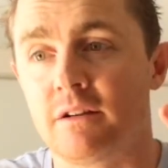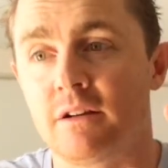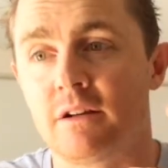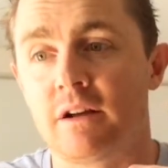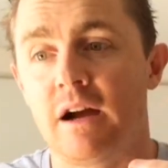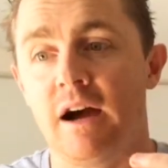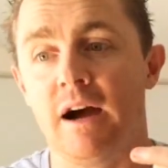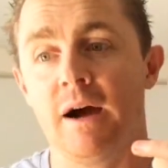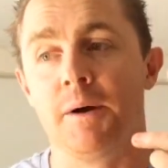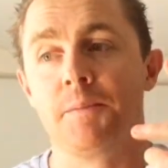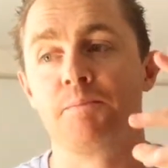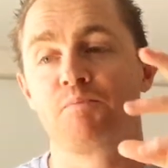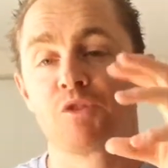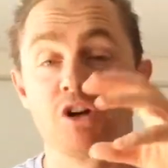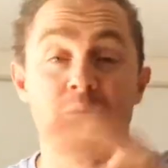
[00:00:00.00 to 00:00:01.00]

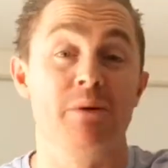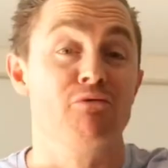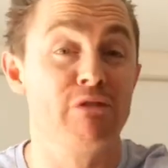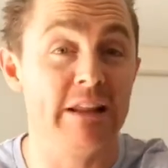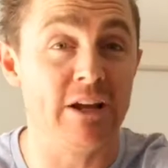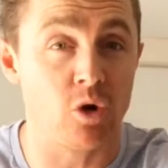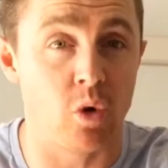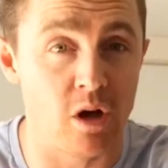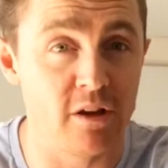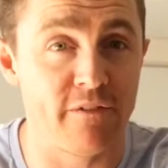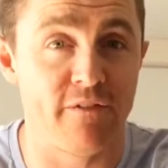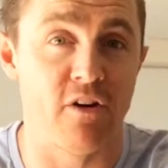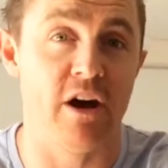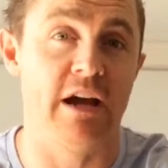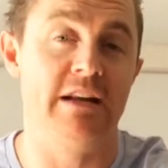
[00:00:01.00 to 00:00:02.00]
going to be really
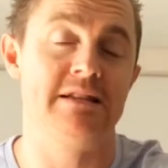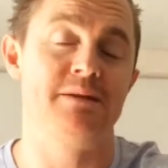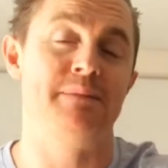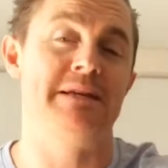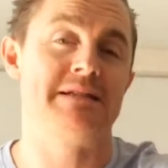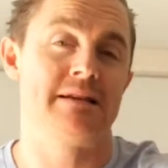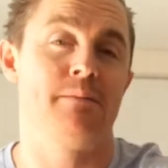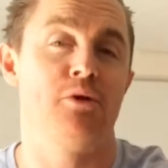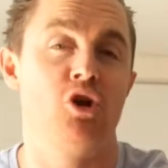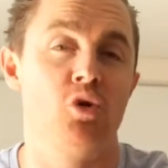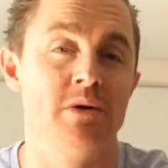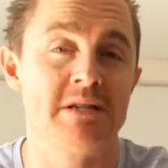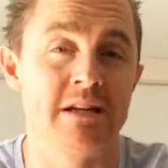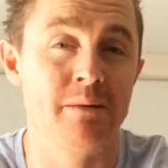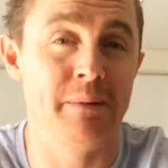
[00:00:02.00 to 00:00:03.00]
qualified to be someone who
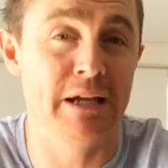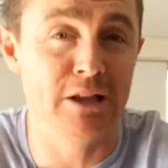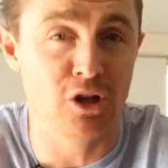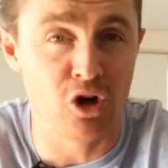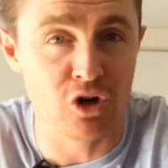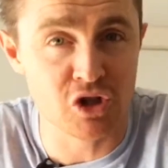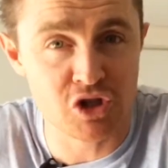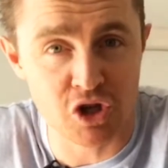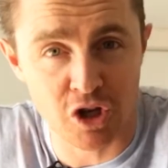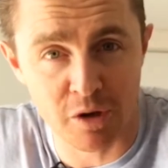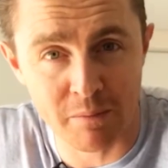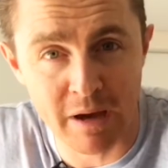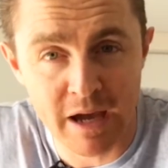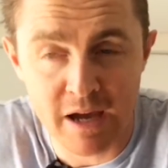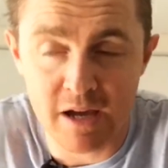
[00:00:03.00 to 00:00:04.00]
is going to be a
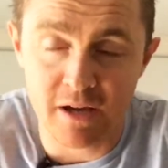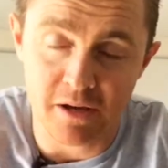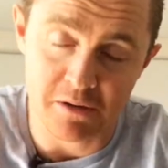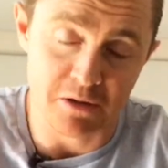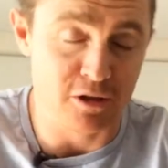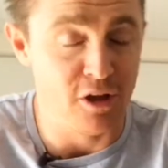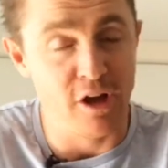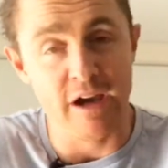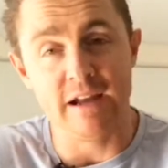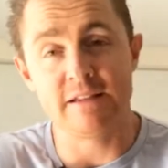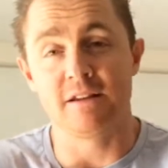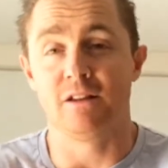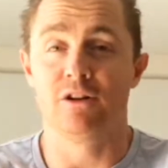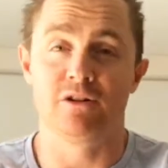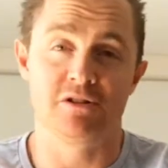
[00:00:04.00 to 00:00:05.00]
long-term client,
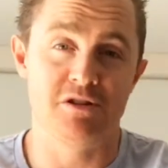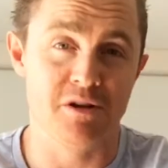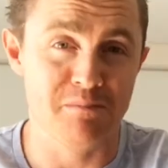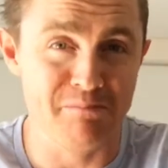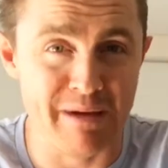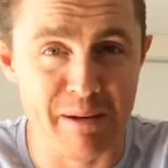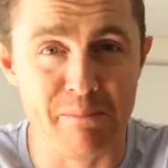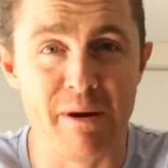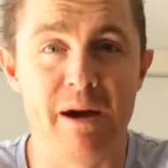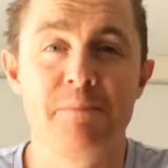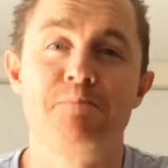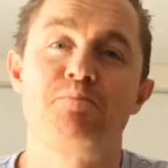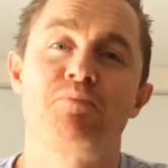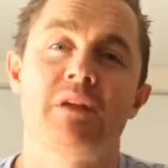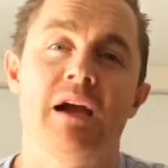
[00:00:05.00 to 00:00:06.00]
a long-term member,
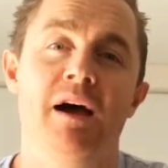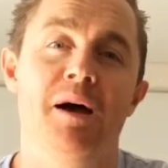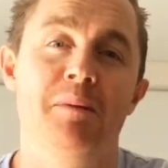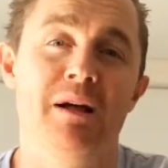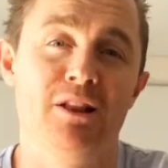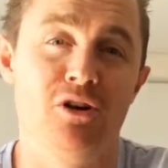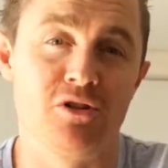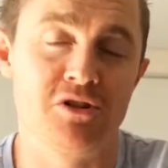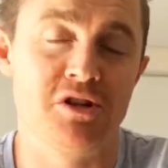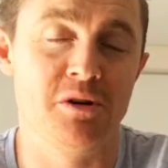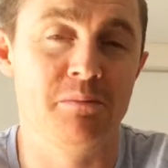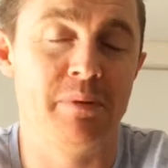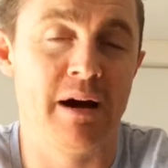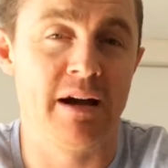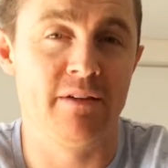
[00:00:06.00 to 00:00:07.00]
a
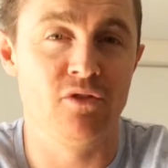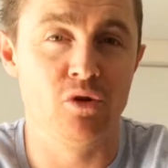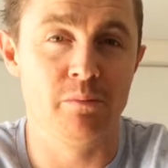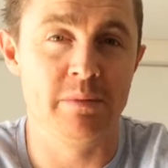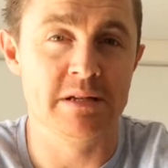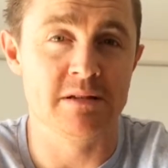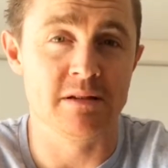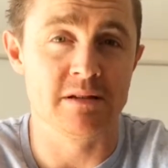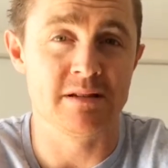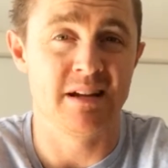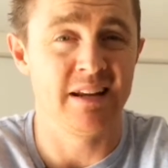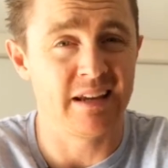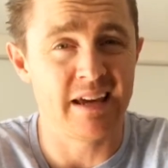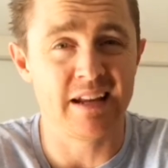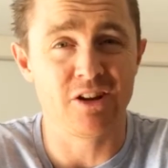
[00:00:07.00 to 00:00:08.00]
long-term part of your business. And
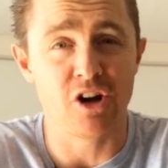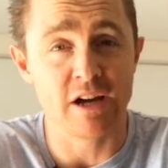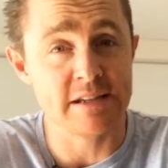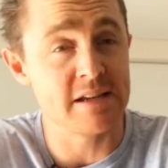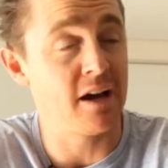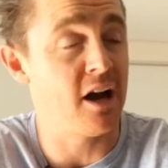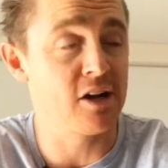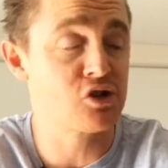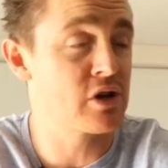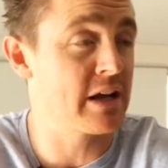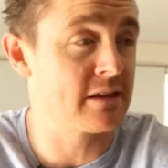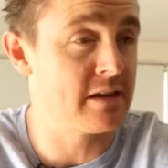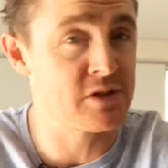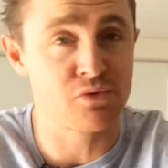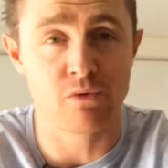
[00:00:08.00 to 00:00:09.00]
again, guys, I
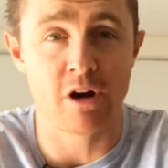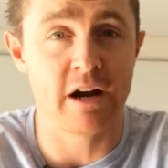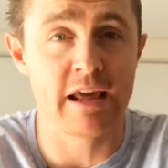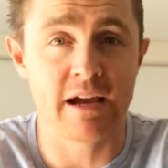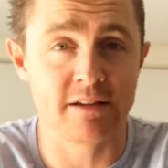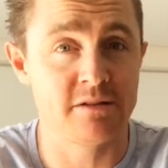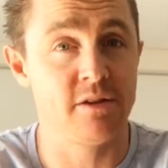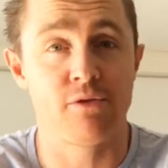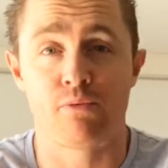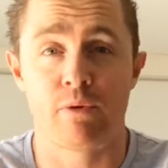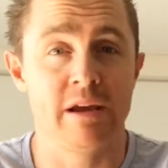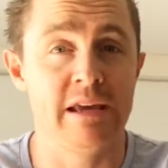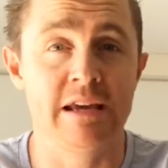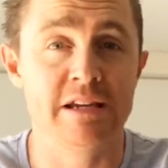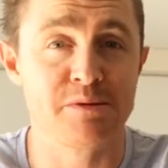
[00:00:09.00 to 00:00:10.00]
track this right out to
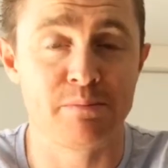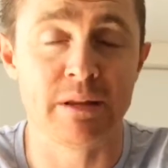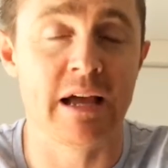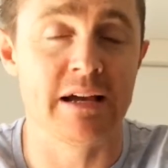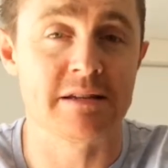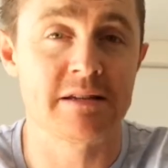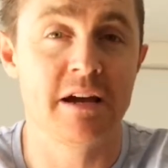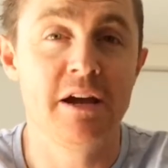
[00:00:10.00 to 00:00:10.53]
3 years plus.